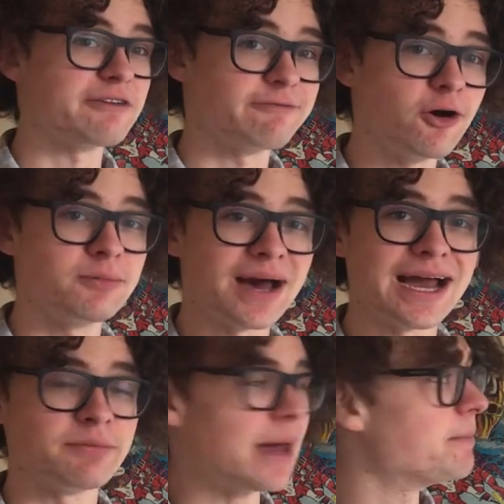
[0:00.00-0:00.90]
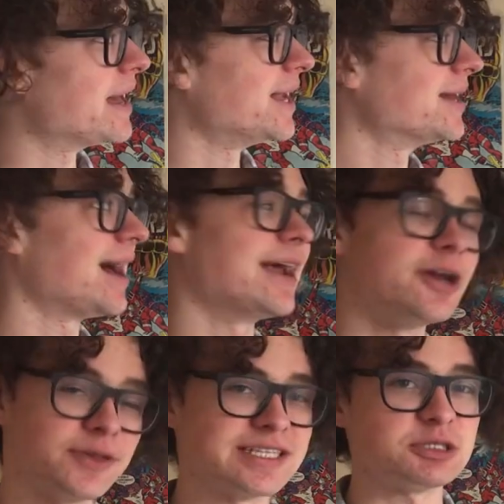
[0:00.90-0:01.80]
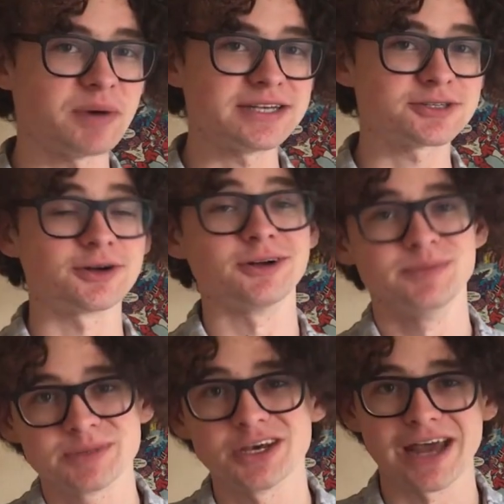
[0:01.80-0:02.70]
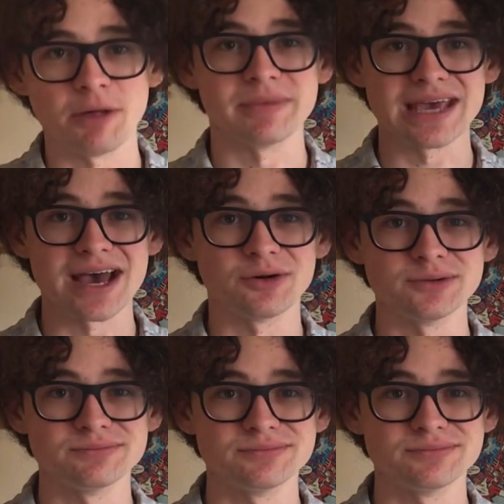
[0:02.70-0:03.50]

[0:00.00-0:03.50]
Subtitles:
my phone behind my bed, I know that Spice Girl could help me out.